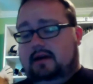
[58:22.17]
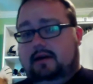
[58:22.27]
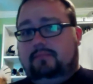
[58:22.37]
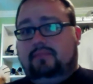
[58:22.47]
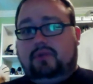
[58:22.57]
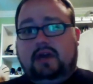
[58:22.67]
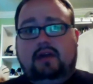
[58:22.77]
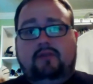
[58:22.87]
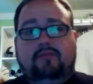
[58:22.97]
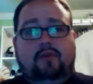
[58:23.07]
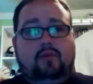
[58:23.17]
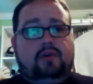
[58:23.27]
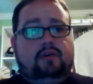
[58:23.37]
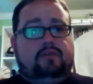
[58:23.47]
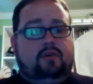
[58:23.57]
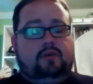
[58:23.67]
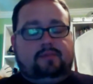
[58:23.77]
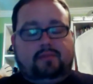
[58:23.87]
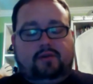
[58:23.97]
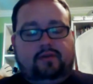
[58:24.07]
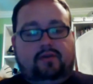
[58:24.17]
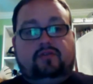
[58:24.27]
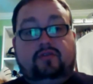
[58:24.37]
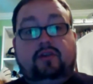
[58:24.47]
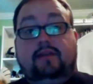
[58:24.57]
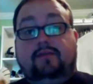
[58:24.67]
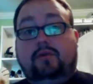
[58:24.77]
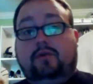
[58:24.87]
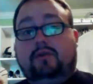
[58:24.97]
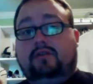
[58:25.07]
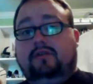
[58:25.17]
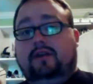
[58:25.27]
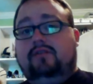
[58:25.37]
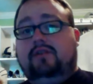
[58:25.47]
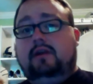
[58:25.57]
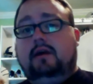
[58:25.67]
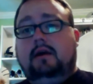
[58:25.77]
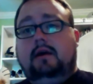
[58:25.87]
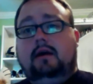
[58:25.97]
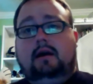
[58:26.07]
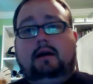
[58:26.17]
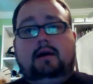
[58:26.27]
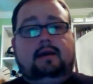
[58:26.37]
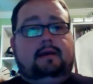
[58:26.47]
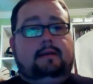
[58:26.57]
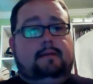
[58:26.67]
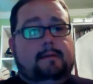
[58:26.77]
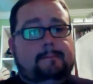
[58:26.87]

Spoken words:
play focus, or not play focus, design focus convention in